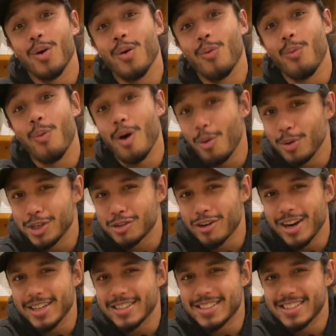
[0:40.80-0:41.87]
What are we
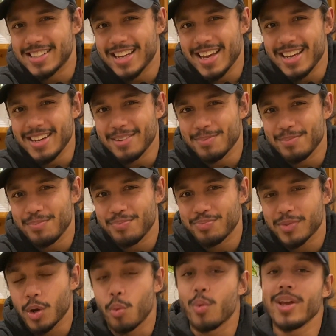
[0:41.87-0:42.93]
trying today?
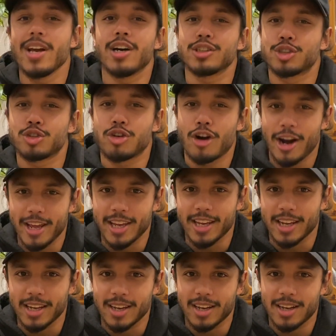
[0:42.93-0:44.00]
We are
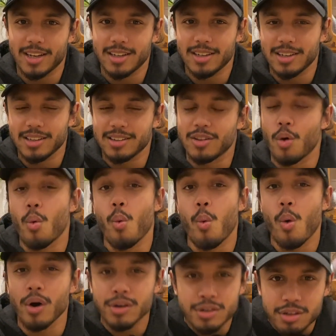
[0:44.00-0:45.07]
trying the
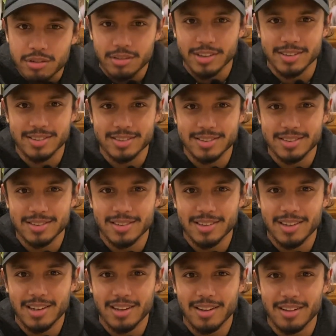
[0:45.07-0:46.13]
wondrous,
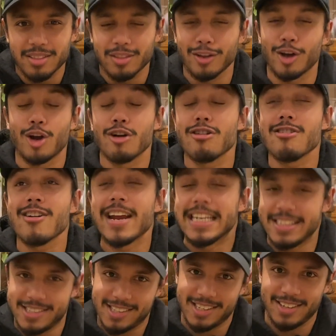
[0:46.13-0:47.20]
the
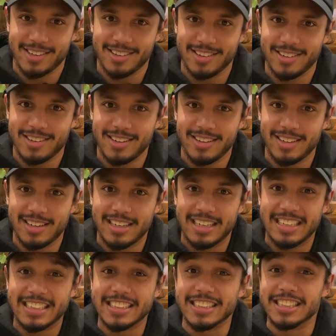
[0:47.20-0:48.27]
great
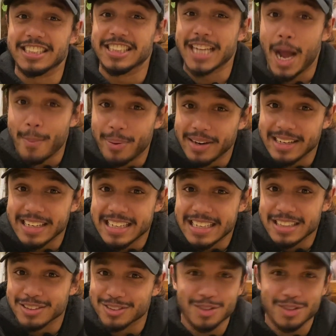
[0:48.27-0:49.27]
Japanese